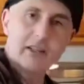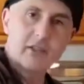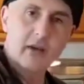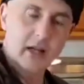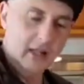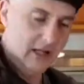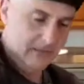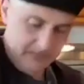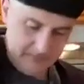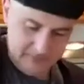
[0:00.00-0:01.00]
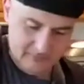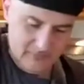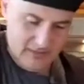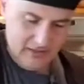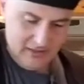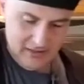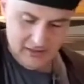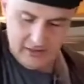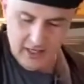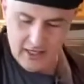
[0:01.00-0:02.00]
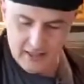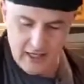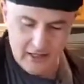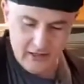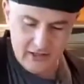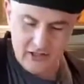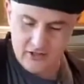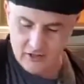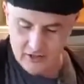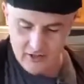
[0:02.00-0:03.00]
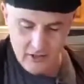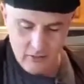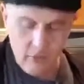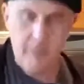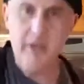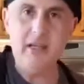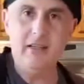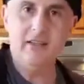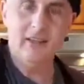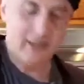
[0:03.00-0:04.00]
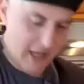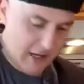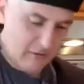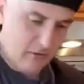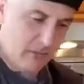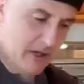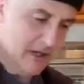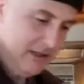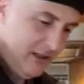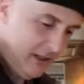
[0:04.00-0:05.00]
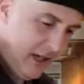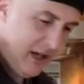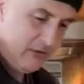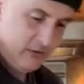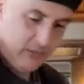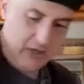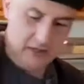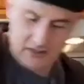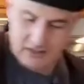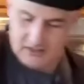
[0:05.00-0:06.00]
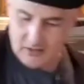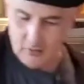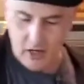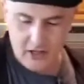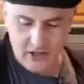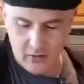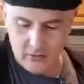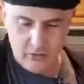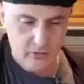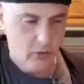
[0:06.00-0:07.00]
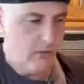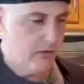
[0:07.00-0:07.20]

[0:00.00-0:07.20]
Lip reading: Mozzarella. Again. This is repeat. Again, repeat. Again, repeat. That's all we're doing